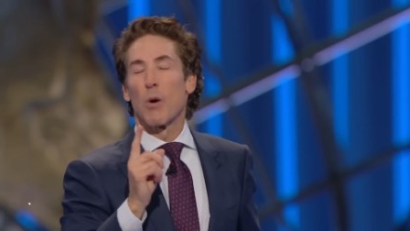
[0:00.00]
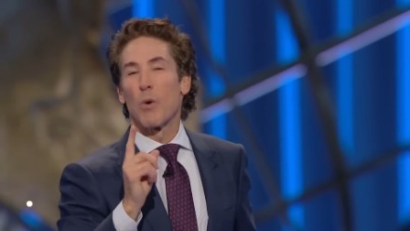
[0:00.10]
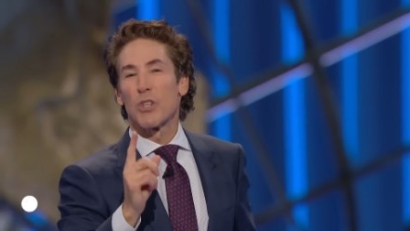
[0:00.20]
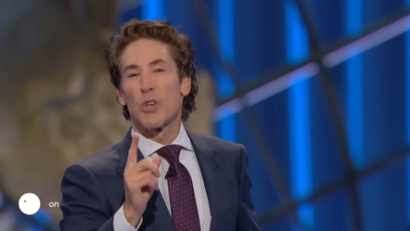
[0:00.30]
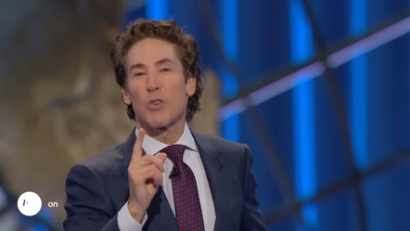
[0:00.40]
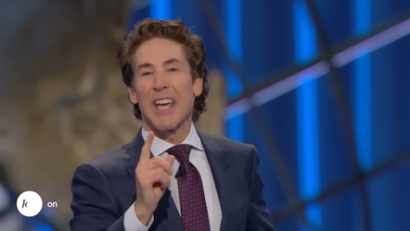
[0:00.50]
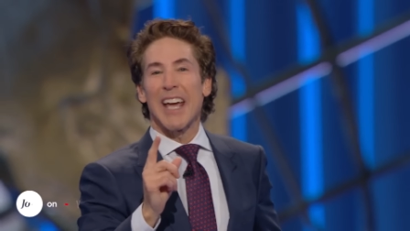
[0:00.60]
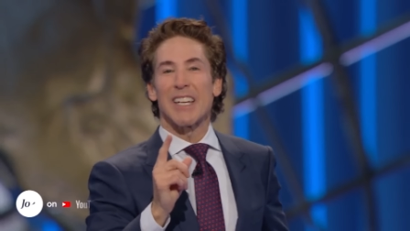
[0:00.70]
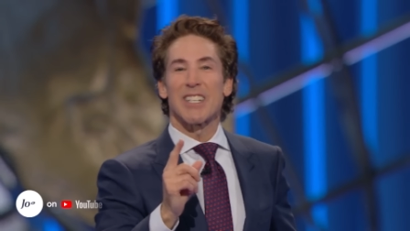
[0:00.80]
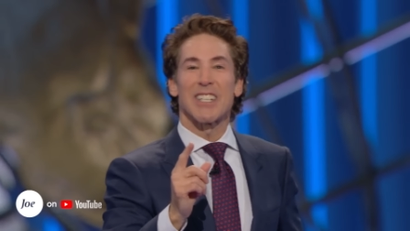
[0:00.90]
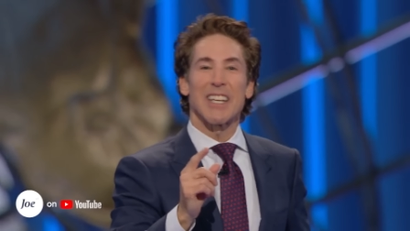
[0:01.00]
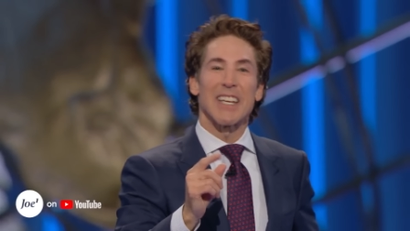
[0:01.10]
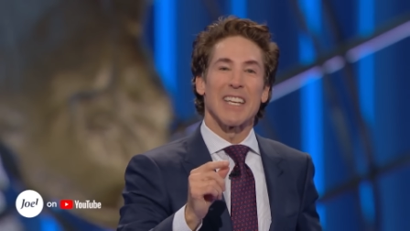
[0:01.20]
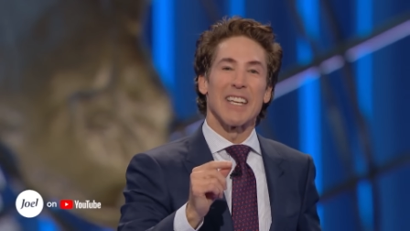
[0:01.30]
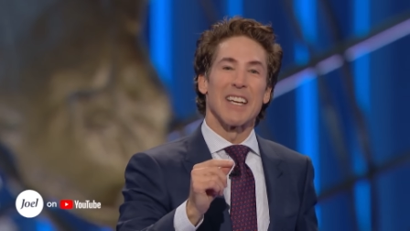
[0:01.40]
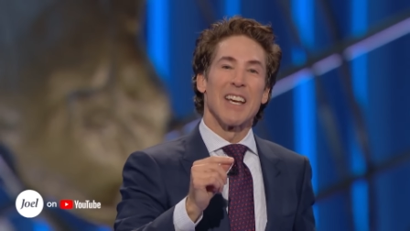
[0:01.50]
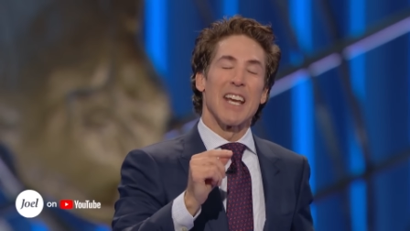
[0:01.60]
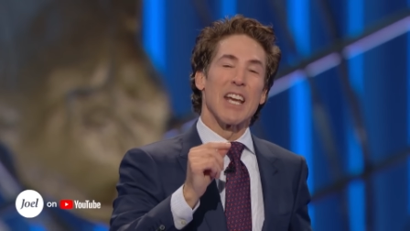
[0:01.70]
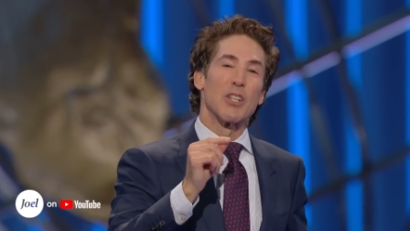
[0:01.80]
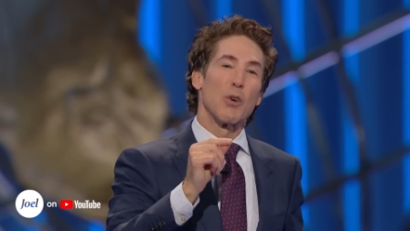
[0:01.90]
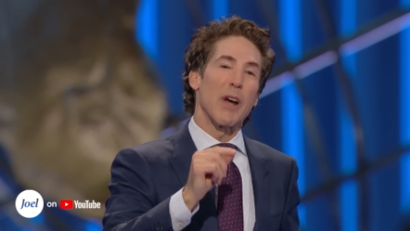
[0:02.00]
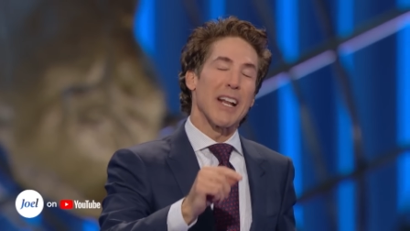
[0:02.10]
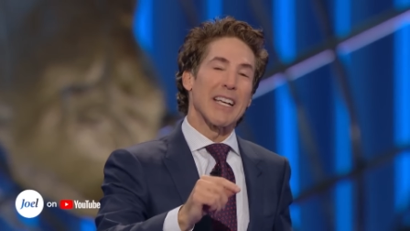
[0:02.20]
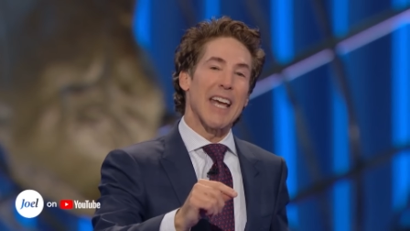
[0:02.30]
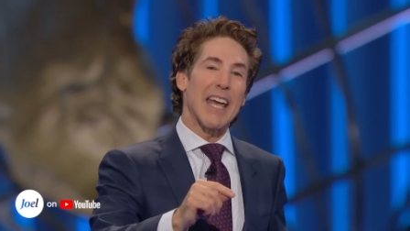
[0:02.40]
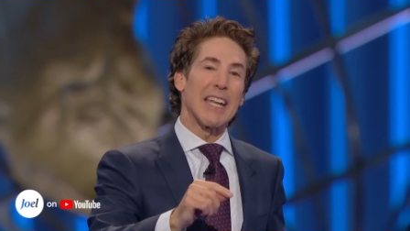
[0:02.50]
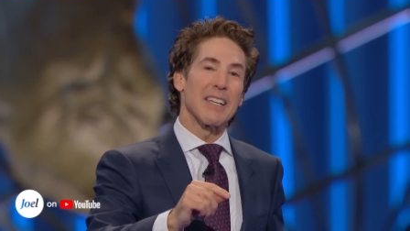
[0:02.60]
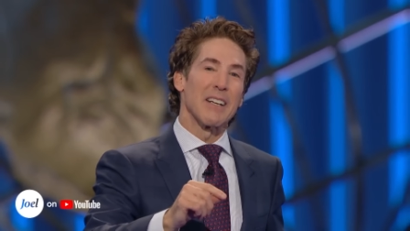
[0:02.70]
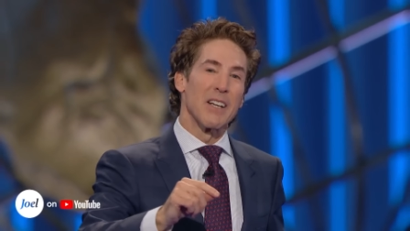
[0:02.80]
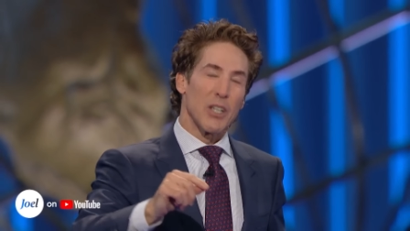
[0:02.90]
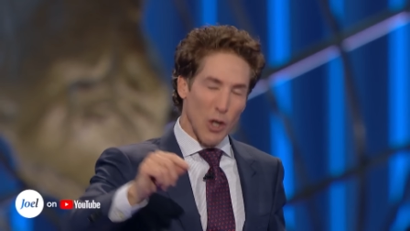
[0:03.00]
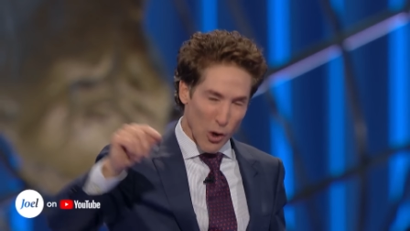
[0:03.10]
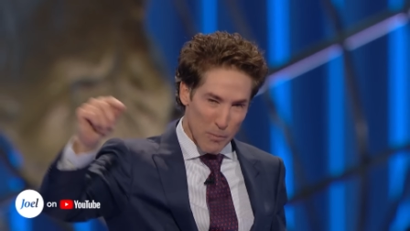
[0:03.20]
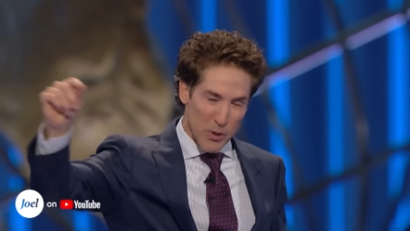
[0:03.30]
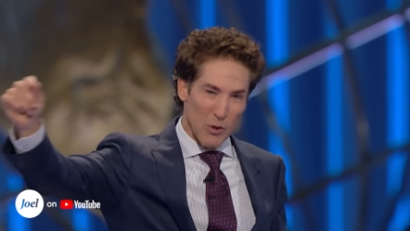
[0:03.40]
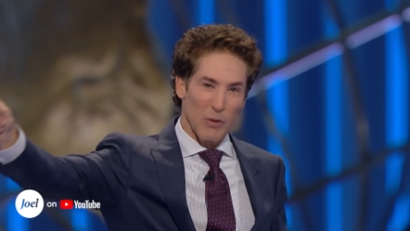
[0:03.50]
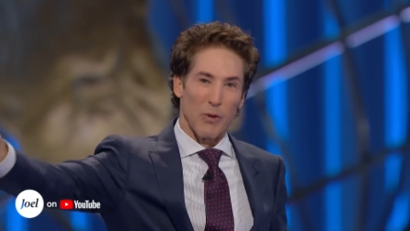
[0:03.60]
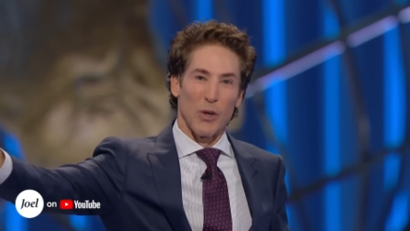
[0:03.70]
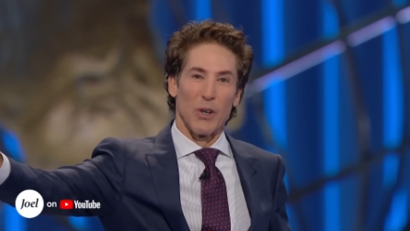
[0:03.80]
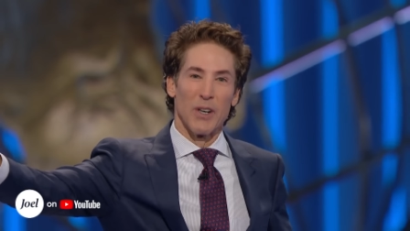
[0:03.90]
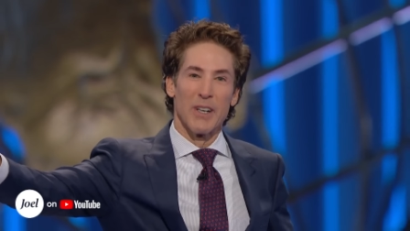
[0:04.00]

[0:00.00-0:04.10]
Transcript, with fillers: What you can't see is you're at a gate called Beautiful.